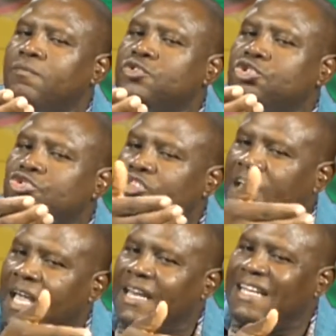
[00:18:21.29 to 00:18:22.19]

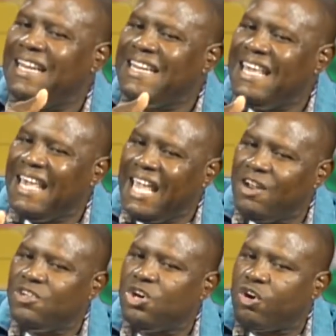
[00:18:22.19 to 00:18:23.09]
trained in the
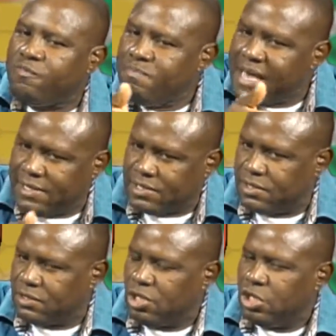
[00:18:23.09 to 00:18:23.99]
area of medicine?